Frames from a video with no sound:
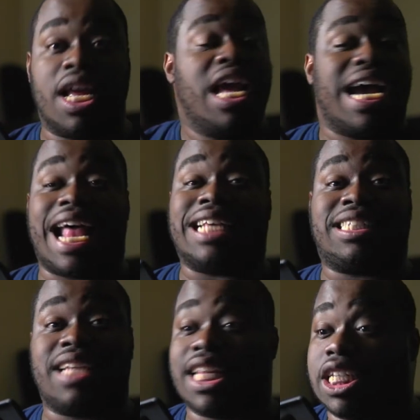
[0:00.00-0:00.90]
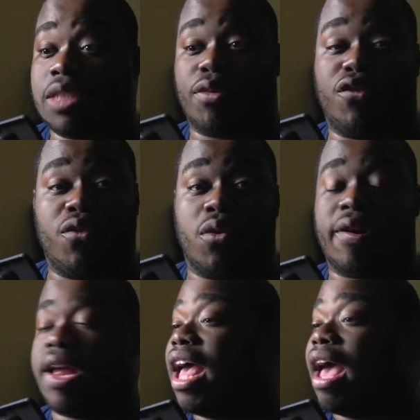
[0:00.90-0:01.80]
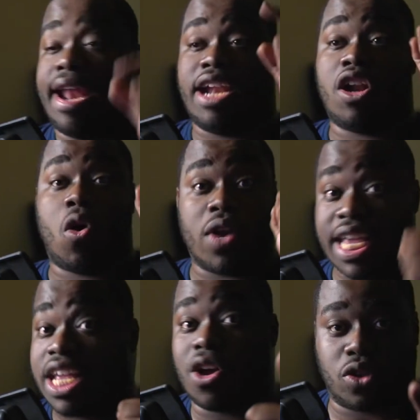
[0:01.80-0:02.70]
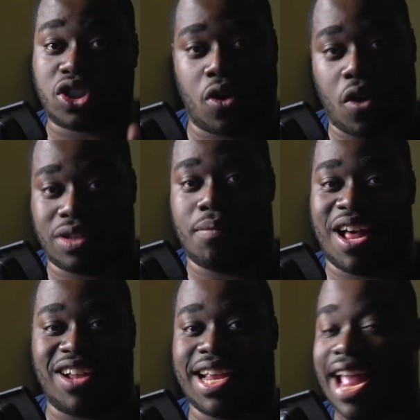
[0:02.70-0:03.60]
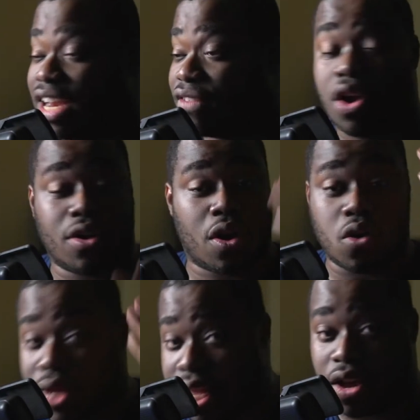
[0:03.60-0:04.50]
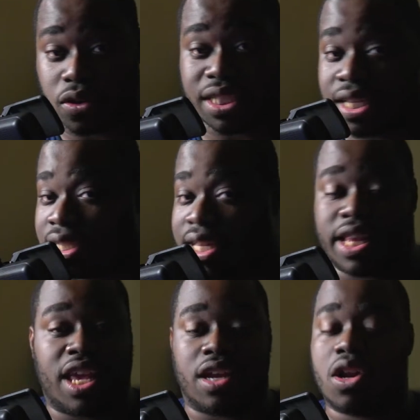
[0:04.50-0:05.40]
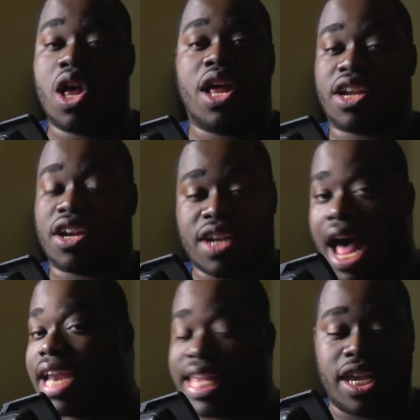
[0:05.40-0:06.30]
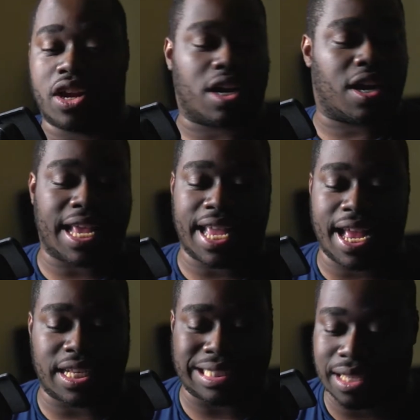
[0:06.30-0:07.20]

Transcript: And I said this before, and I know Eos talked about it. And if you don't know who Eos is, then you're not here, I guess.